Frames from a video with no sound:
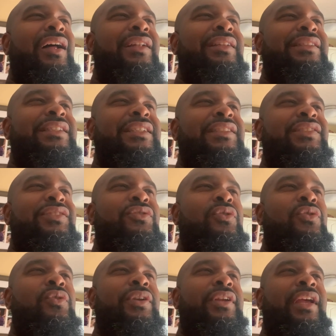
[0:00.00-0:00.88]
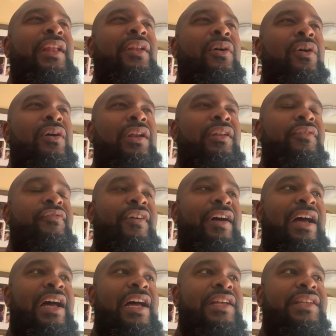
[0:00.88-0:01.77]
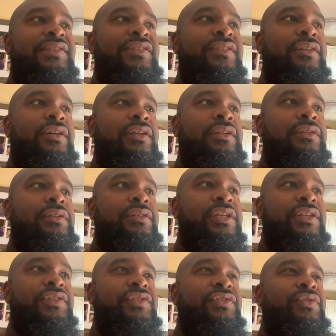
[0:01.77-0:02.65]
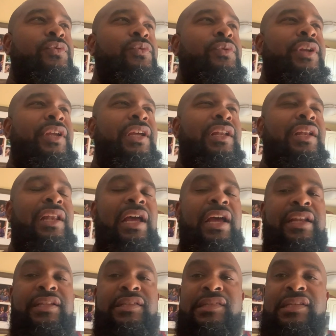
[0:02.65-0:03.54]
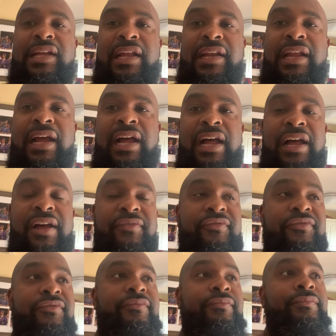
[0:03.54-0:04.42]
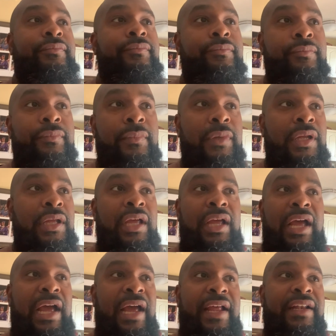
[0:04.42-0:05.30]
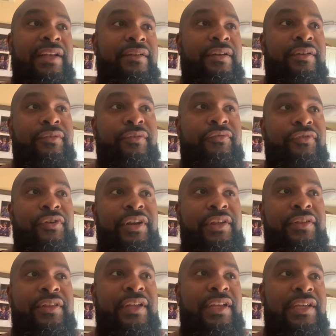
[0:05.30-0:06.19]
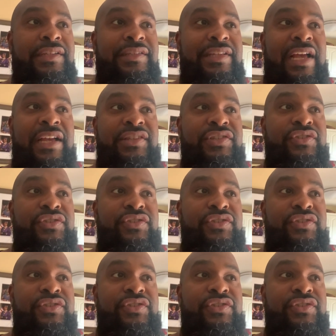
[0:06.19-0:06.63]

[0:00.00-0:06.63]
This could get ugly for Arsenal. It's 2-0 and it's not the half. And the funny thing is, as